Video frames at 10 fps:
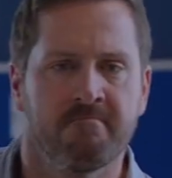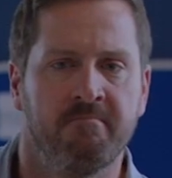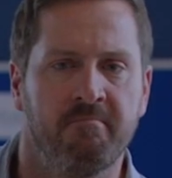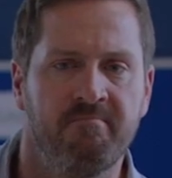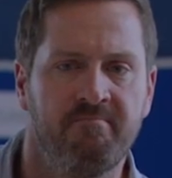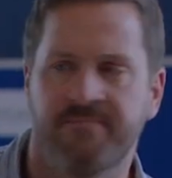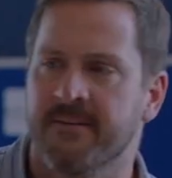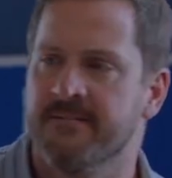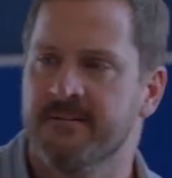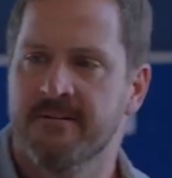who suggests
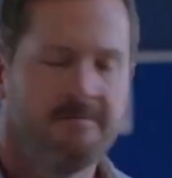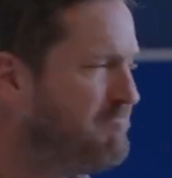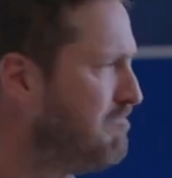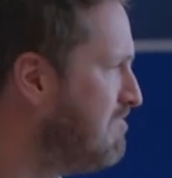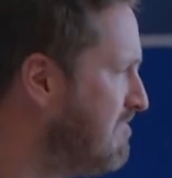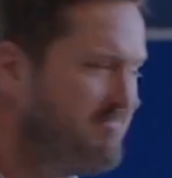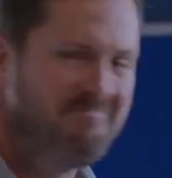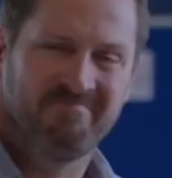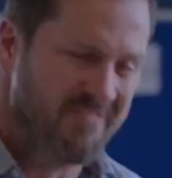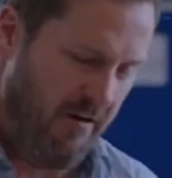the king's daughter,
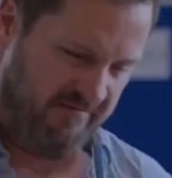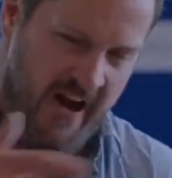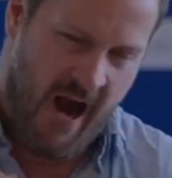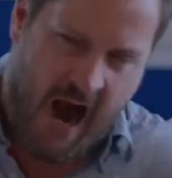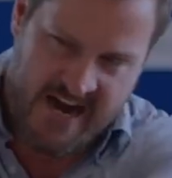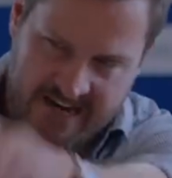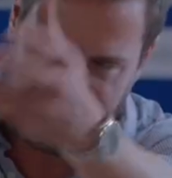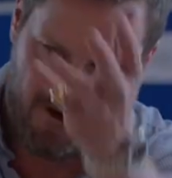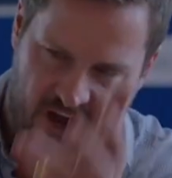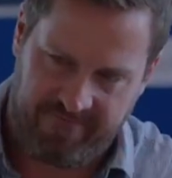the famously
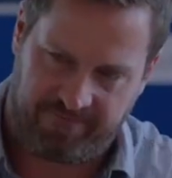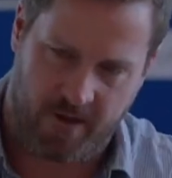pure